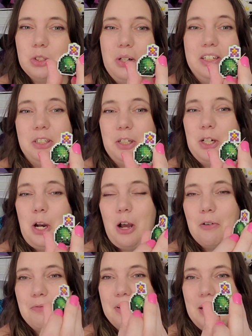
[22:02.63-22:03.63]
so I took it
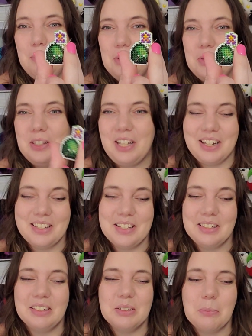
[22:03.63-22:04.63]
off, and I'm using that as a
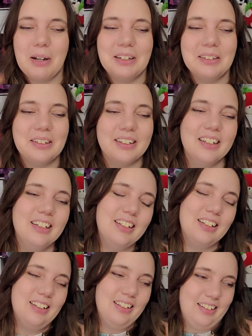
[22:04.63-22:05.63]
needle minder.
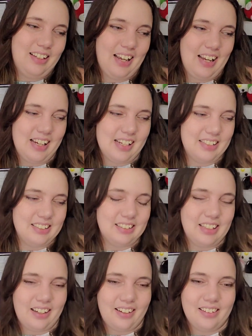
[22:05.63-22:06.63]
And
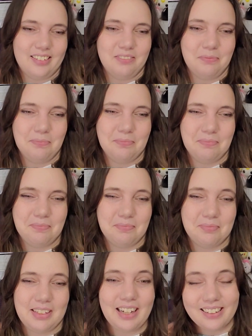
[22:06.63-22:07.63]

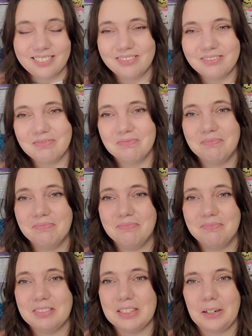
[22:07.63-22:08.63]
yeah,
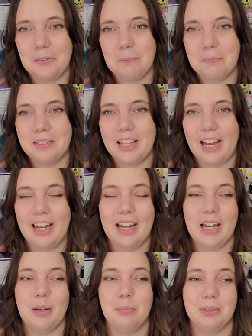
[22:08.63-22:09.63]
so
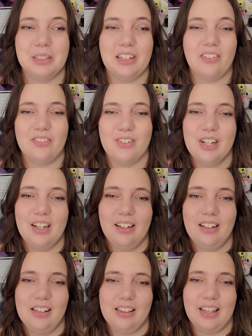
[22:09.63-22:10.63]
I believe
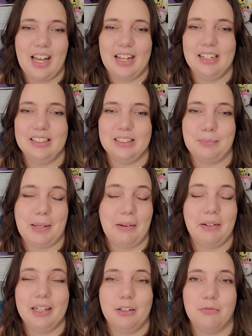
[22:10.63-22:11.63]
that is about
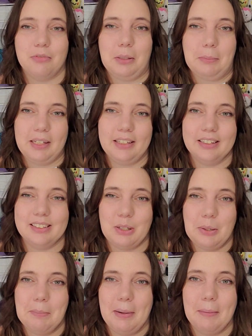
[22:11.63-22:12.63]
it for me. That's
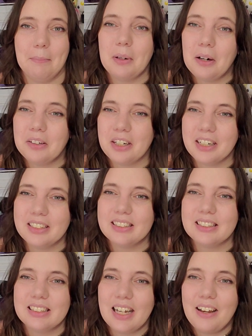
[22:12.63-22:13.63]
all my
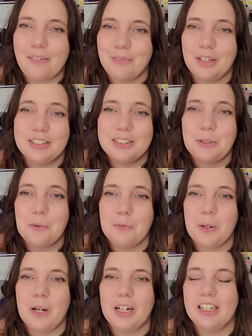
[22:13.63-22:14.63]
progress I've done so
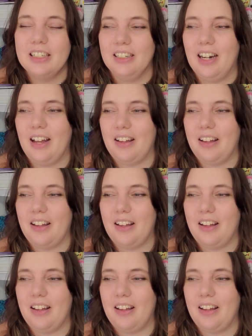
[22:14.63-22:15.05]
far.